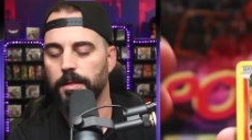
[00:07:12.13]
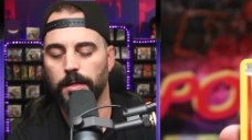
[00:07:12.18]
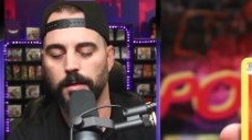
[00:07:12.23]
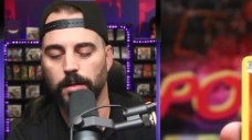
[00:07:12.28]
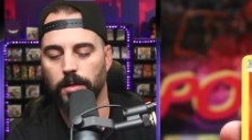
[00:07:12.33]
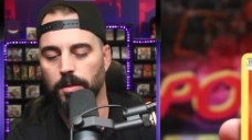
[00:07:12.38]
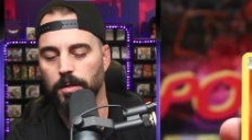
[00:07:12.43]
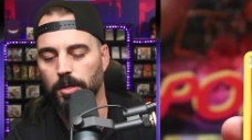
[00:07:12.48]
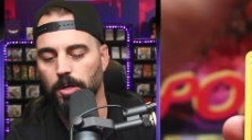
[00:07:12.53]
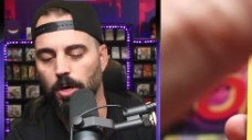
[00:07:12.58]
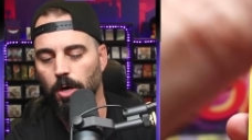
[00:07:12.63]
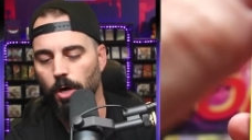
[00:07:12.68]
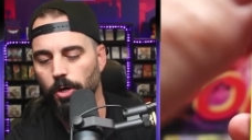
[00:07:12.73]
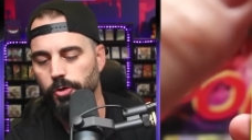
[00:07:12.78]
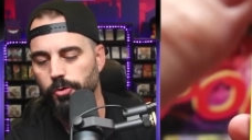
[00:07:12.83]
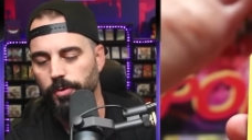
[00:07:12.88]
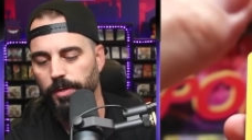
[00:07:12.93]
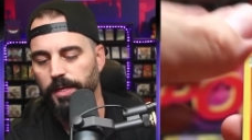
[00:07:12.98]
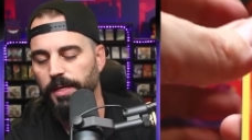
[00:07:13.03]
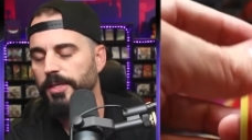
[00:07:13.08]
the, the
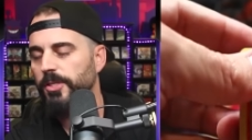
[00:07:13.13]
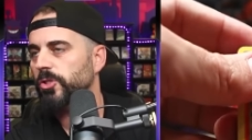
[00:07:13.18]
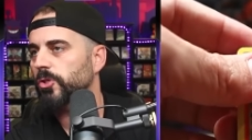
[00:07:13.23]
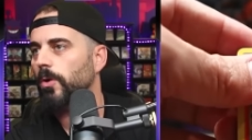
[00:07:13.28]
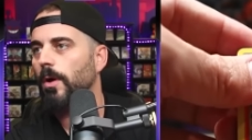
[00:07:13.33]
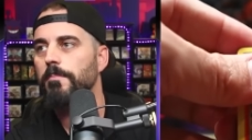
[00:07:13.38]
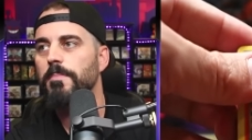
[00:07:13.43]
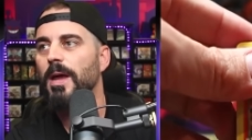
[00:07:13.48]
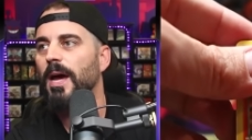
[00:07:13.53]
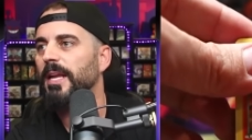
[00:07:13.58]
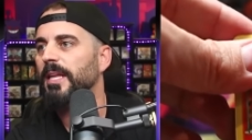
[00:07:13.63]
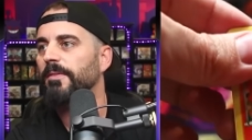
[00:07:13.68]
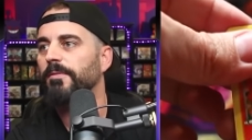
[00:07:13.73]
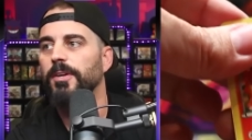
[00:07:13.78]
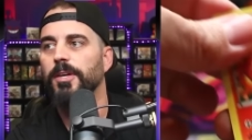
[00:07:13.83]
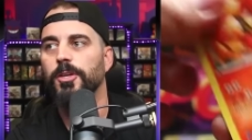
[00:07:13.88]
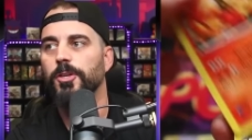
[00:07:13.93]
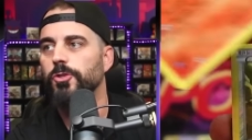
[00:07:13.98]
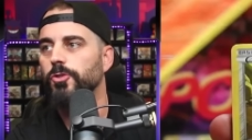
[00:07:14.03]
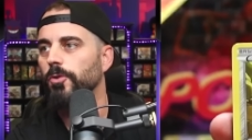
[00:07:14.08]
card trick is, so I'm not
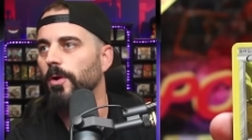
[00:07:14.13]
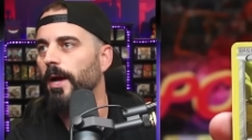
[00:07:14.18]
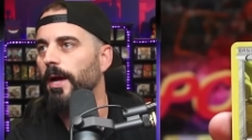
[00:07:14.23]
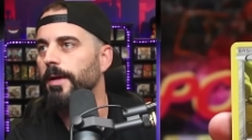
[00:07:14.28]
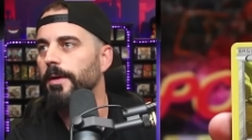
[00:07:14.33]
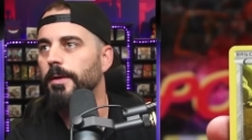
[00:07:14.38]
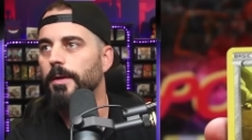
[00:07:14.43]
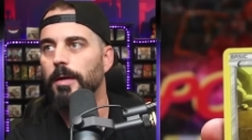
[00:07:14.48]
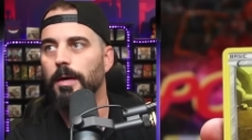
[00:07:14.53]
even going to try.